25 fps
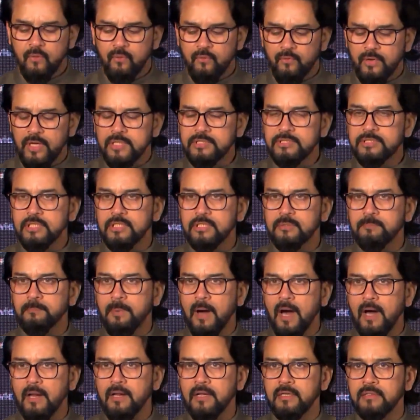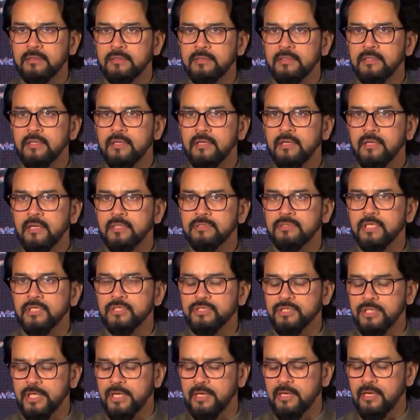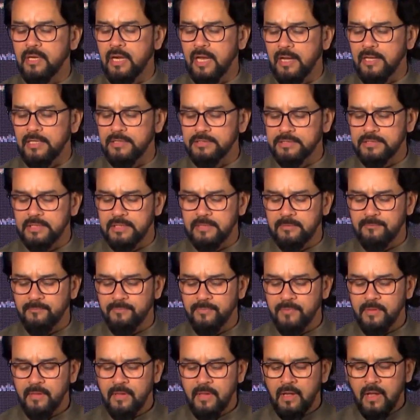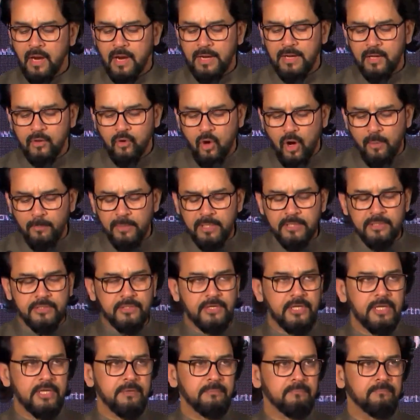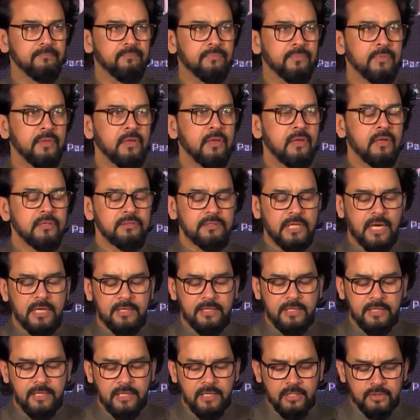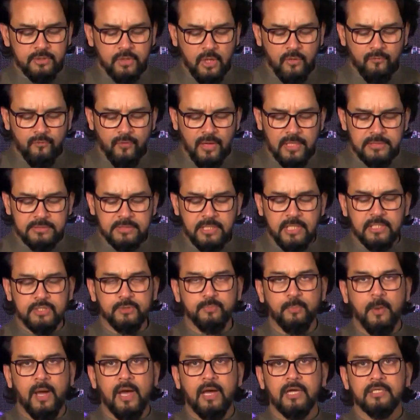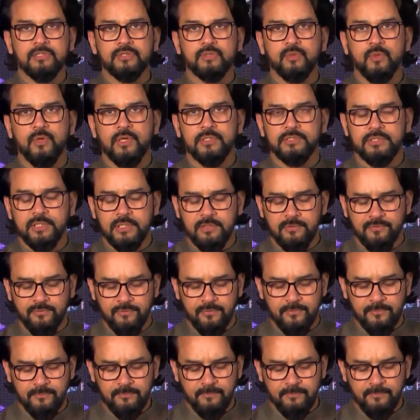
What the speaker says: Viksit Bharat is a shared legacy and a common dream that each of us aspires to achieve.